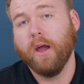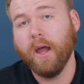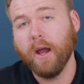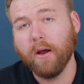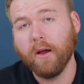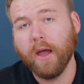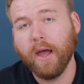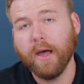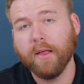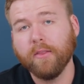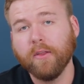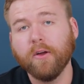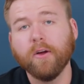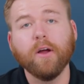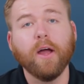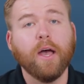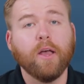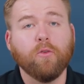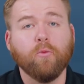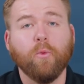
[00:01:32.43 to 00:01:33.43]
air
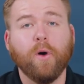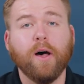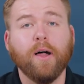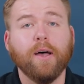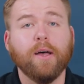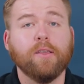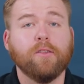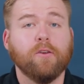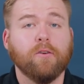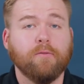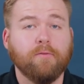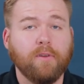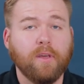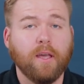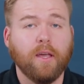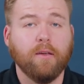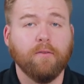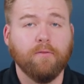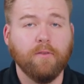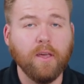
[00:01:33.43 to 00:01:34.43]
handler as well as your
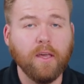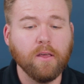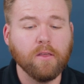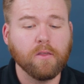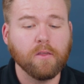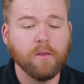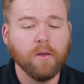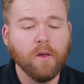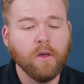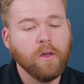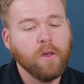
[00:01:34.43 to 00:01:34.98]
VAVs.